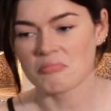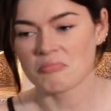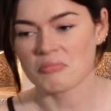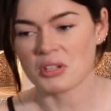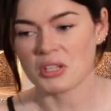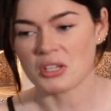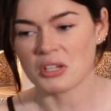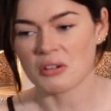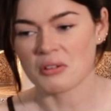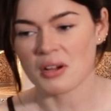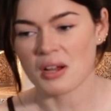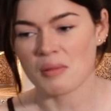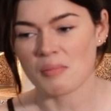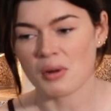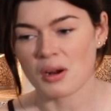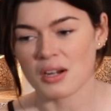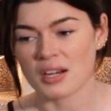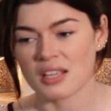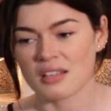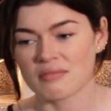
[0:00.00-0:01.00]
you know, I'm
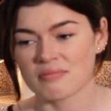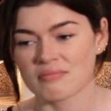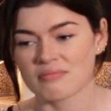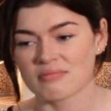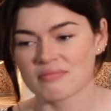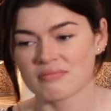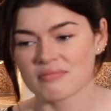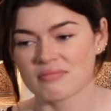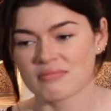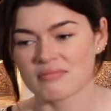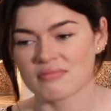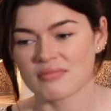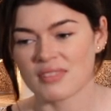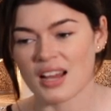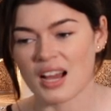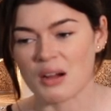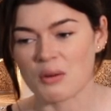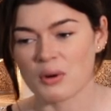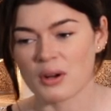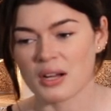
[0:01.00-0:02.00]
already
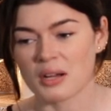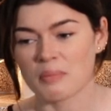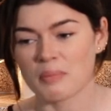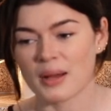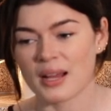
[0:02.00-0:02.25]
at work.